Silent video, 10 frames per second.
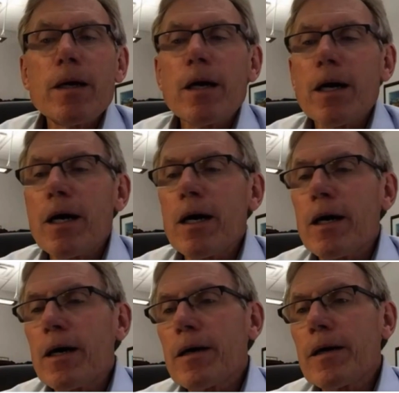
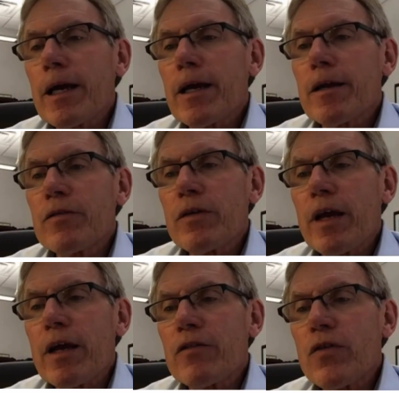
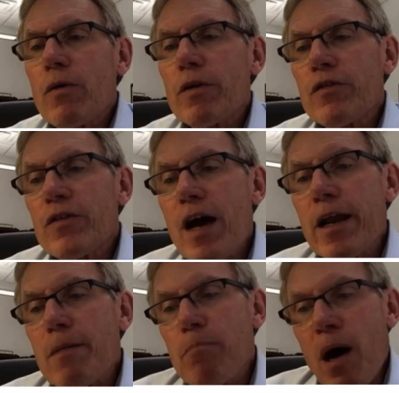And so it's not
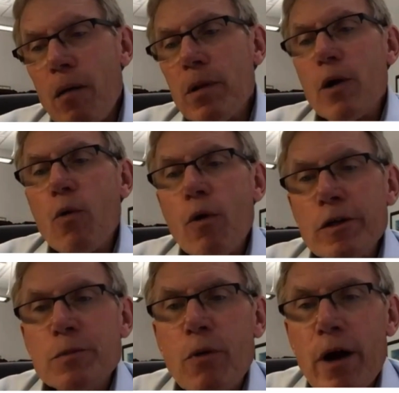a public
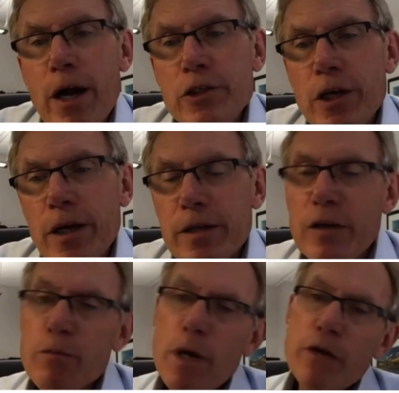works project
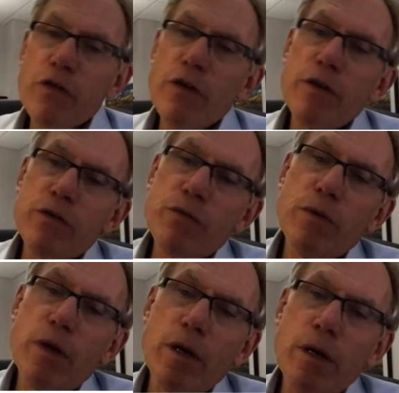as much as,
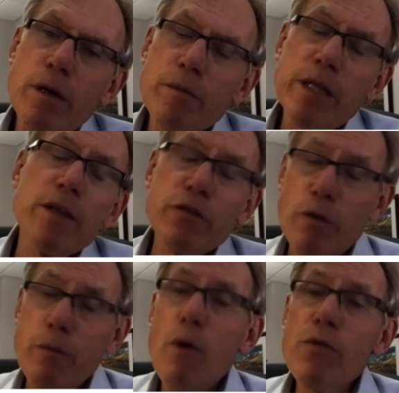and these
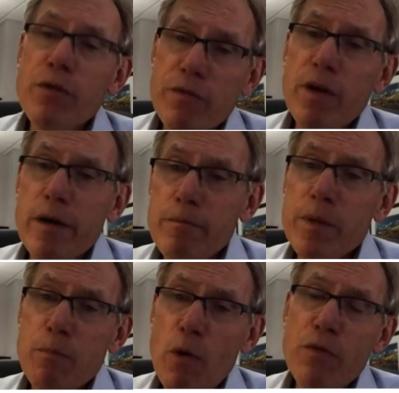are both of them,
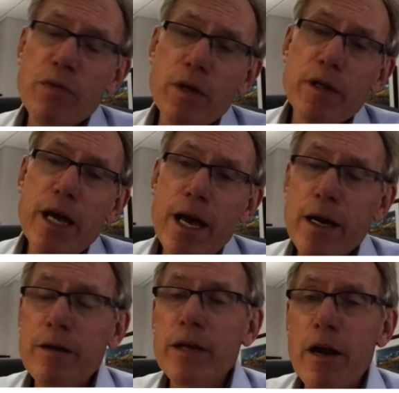both
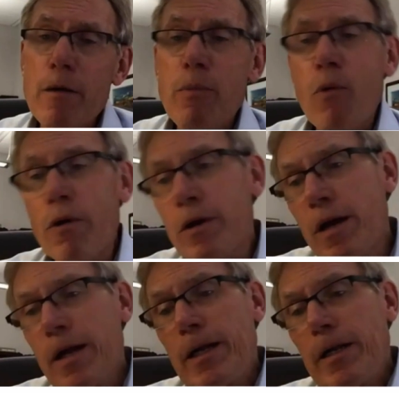Ileana and the airport,
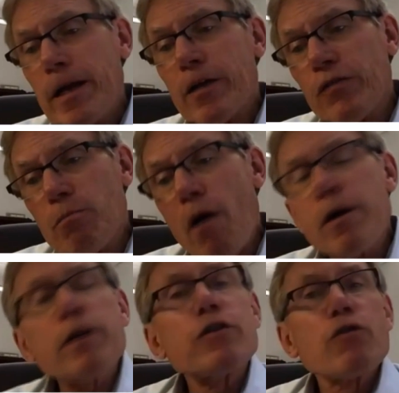as
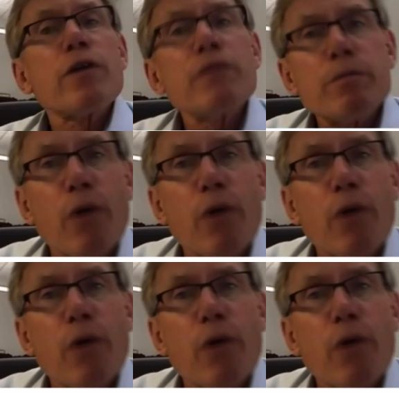market-driven